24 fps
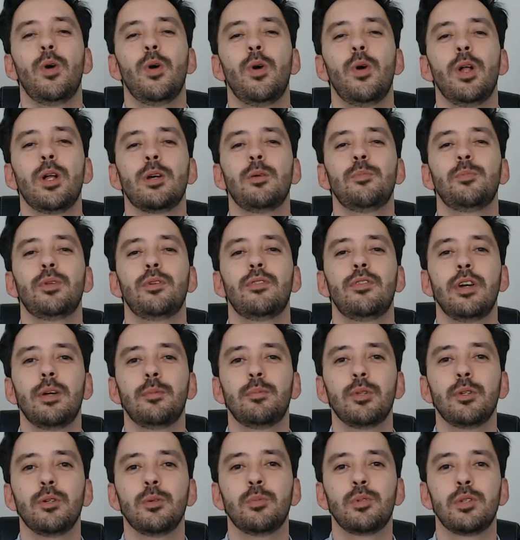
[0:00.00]
Welcome to Vape
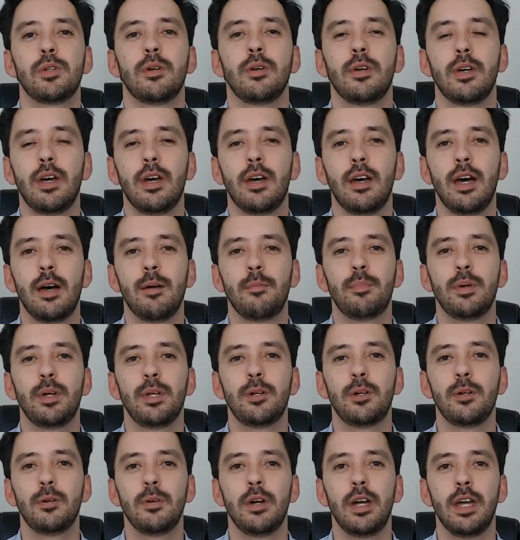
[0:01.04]
Noobs. I'm
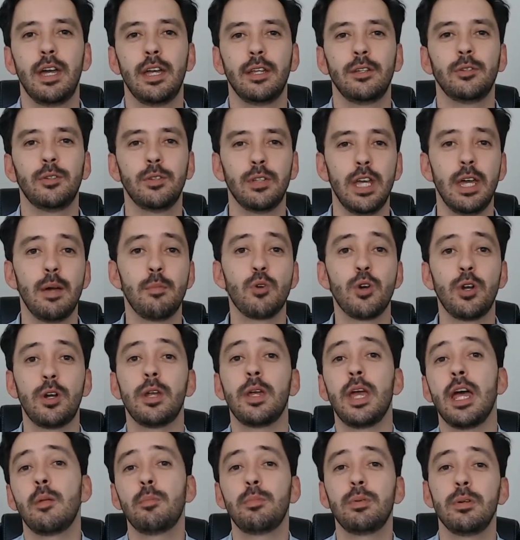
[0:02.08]
Pedro, and today I'm going
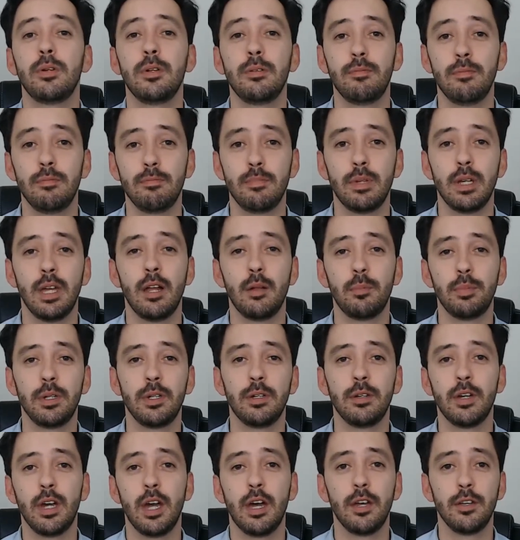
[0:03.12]
to be helping you
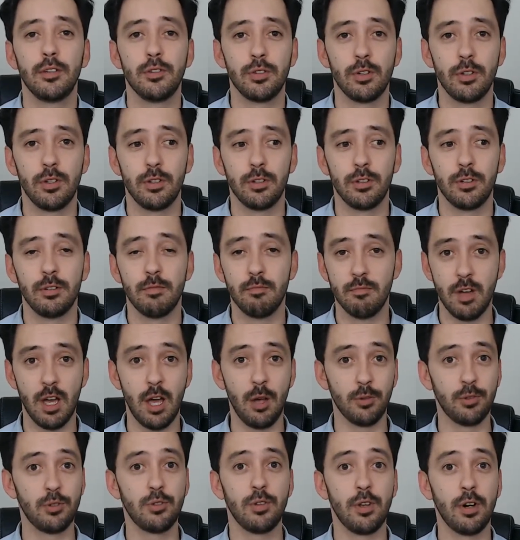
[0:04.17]
guys on how
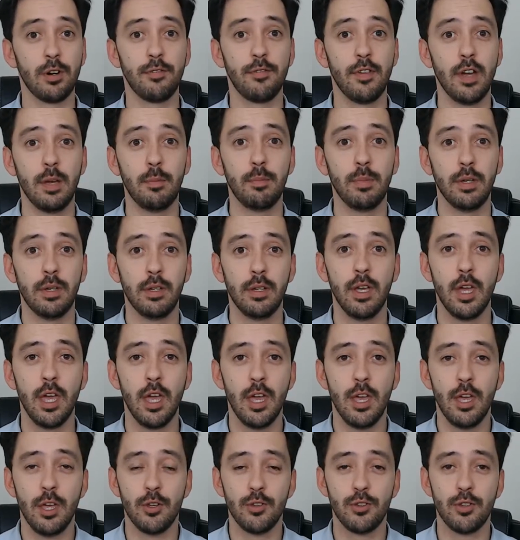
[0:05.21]
to start vaping.
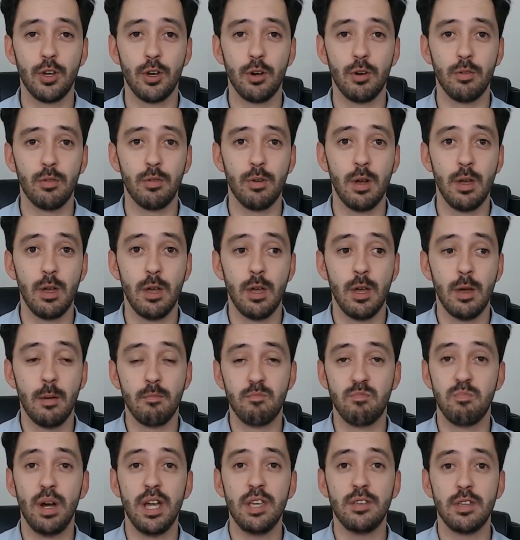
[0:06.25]
So
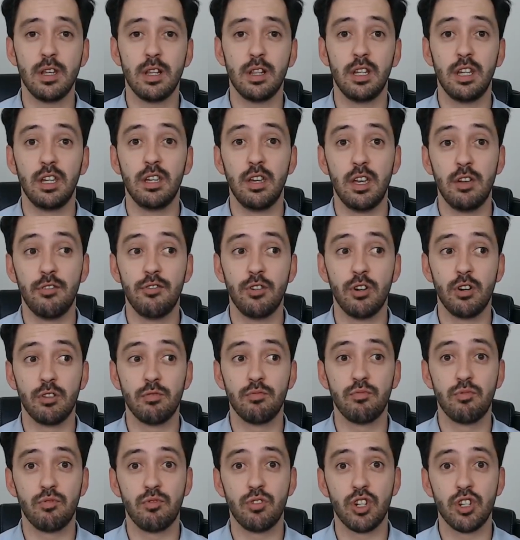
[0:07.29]
basically, if you're
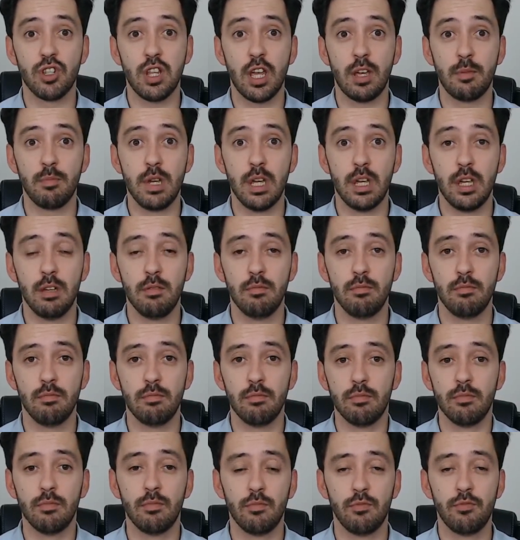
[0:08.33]
just like me,
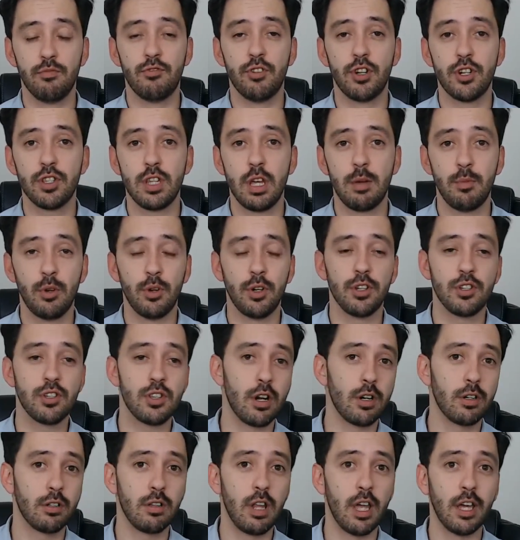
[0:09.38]
first time you want to
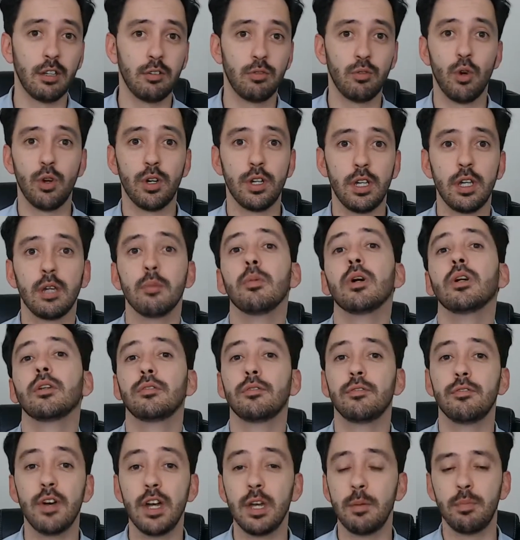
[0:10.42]
start talking about
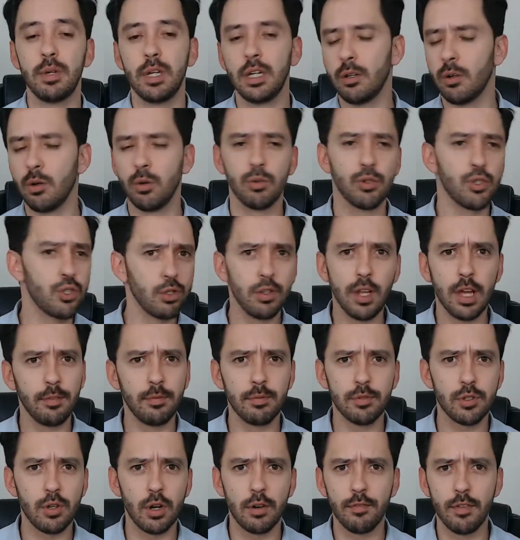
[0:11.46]
vaping, or should I
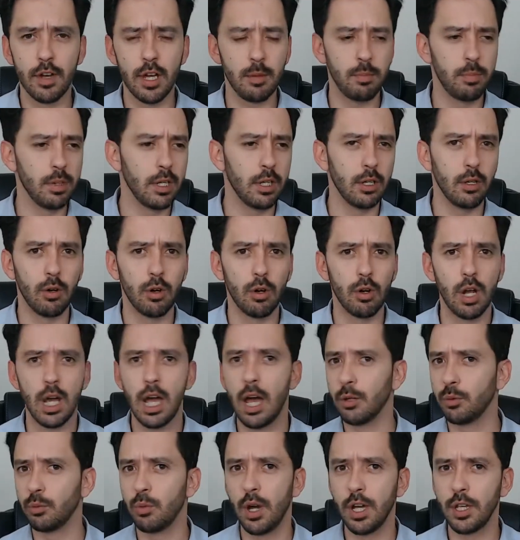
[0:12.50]
start vaping, or
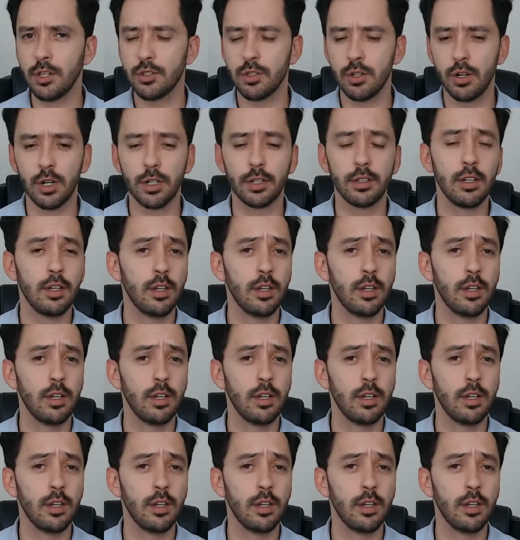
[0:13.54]
how do I start,